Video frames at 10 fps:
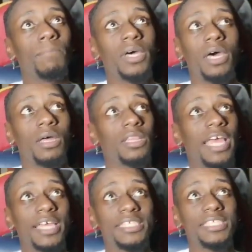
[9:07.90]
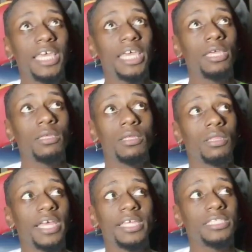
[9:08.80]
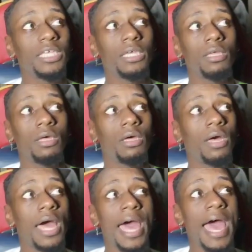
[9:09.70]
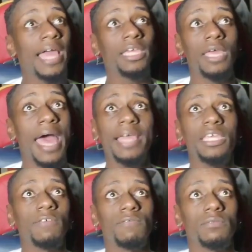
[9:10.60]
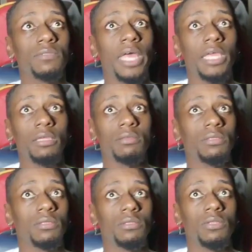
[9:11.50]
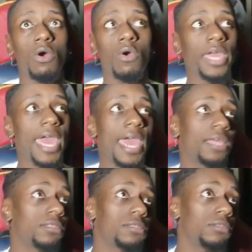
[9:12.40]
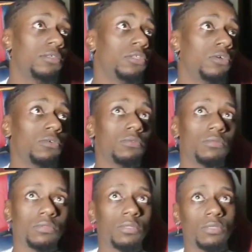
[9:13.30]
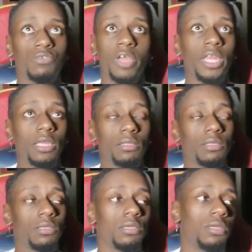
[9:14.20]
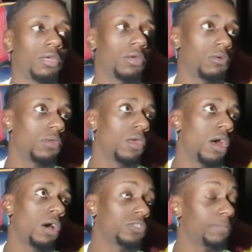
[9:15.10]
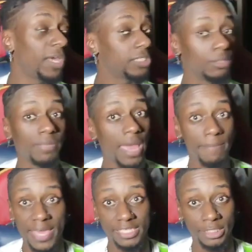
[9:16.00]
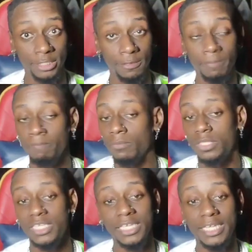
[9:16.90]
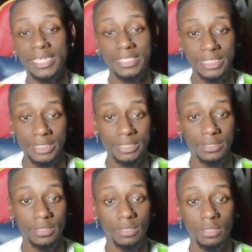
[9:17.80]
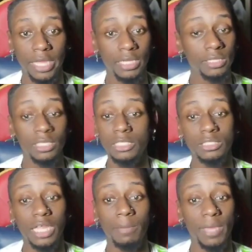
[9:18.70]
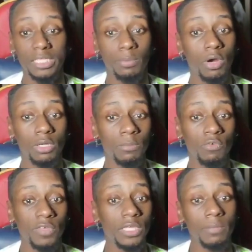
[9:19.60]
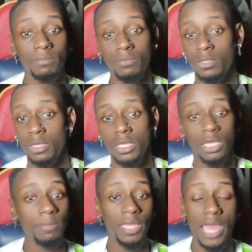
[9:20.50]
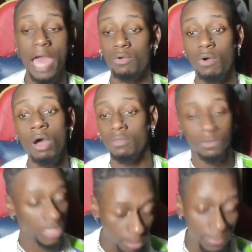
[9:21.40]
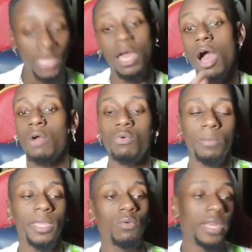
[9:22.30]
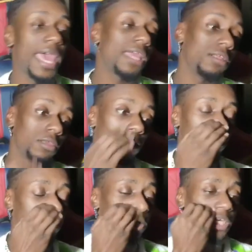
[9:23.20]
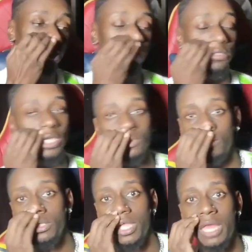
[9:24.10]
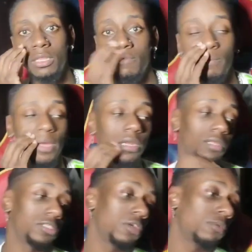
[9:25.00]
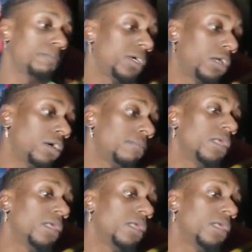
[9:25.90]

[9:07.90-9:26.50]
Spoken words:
but, like I say, I give, like, the whole cast, you know, credit, you know, especially Black Manta, 10 out of 10, like, he's, like, the best part of the movie, him and Aquaman would add it though. That's the only thing I love about it. So, but